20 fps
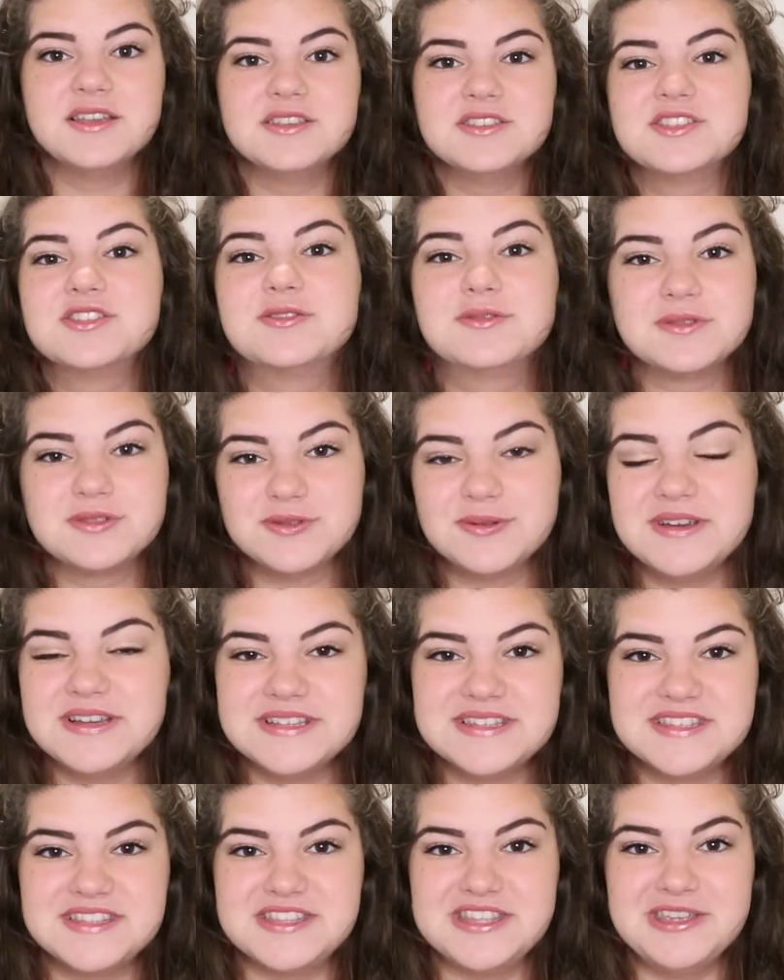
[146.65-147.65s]
So the resort
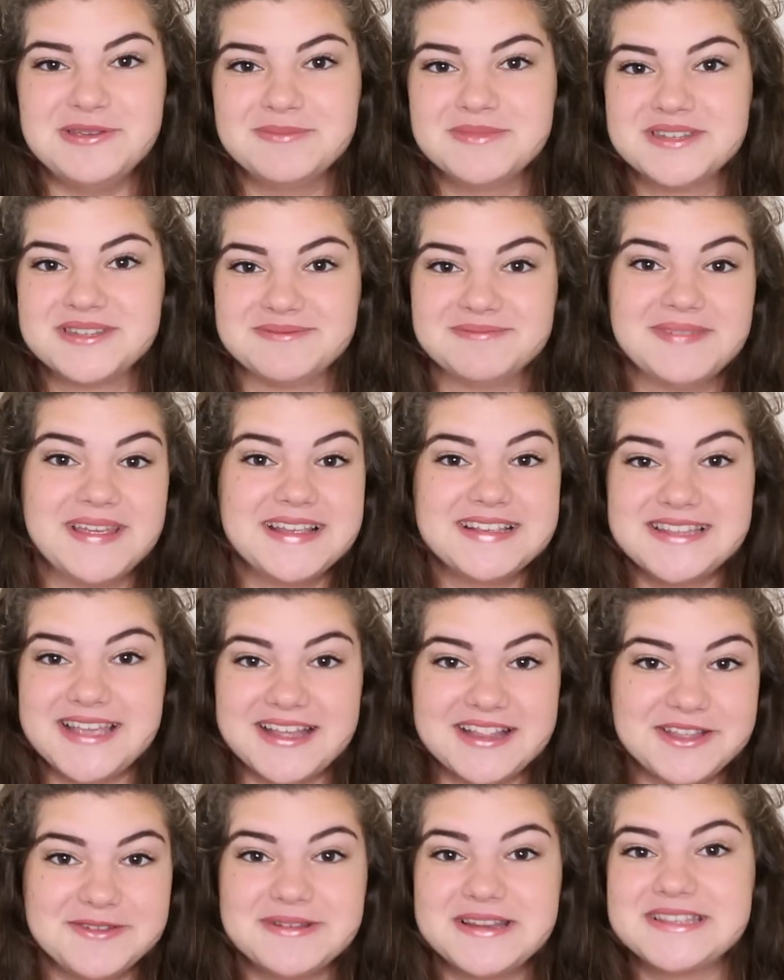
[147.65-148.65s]
is themed
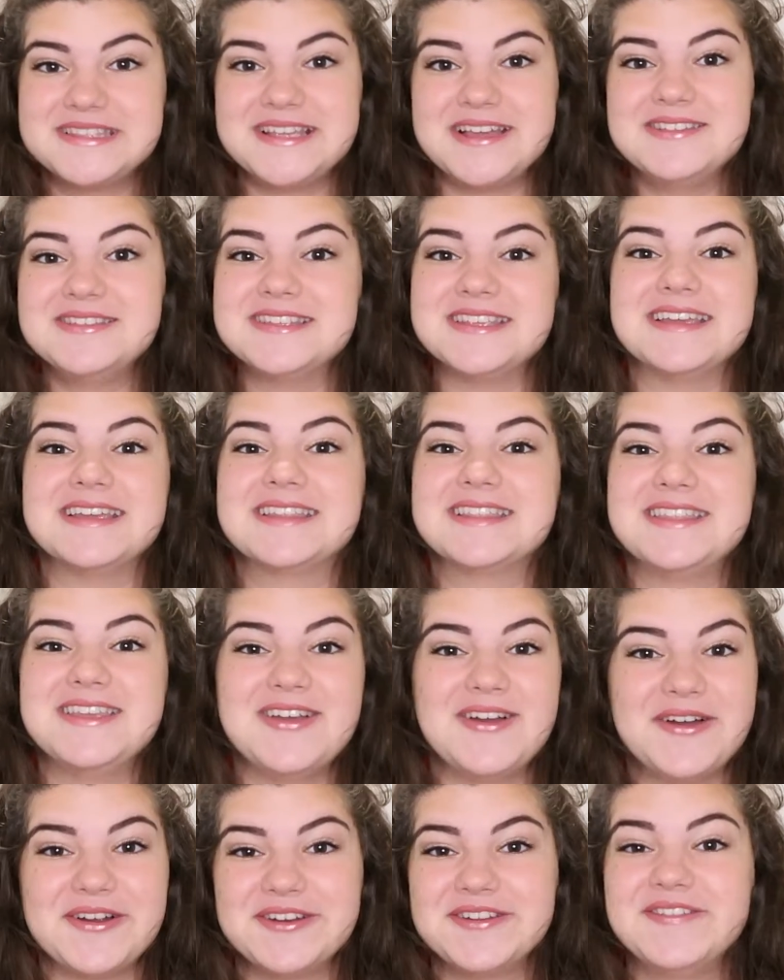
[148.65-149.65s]
exactly what it sounds like,
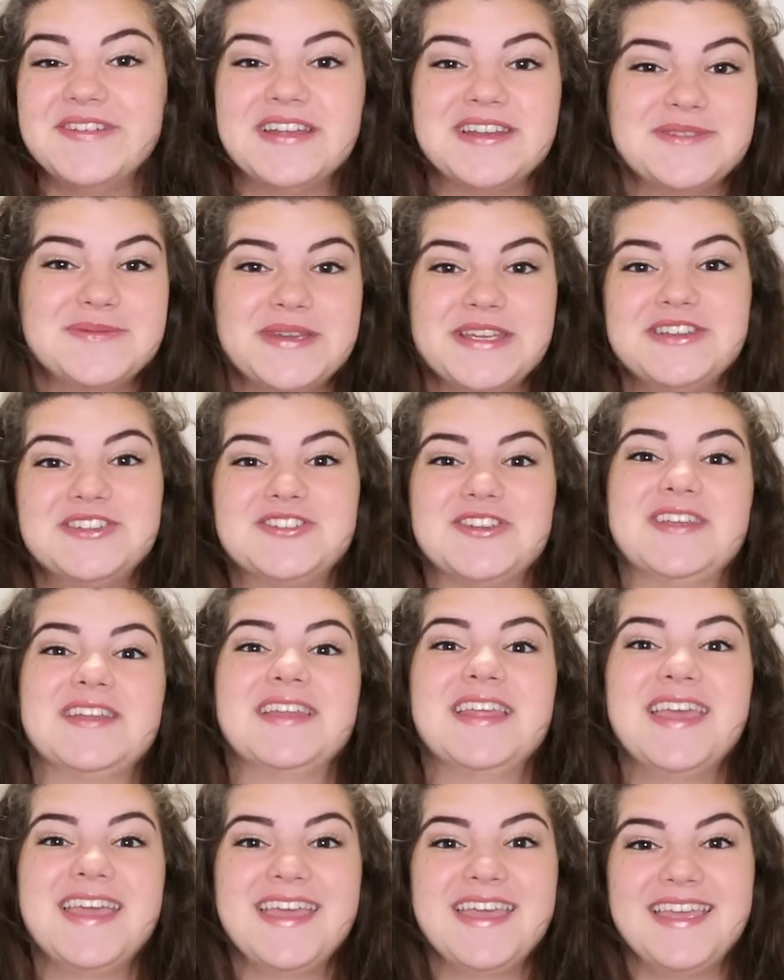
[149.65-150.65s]
the Art of Animation.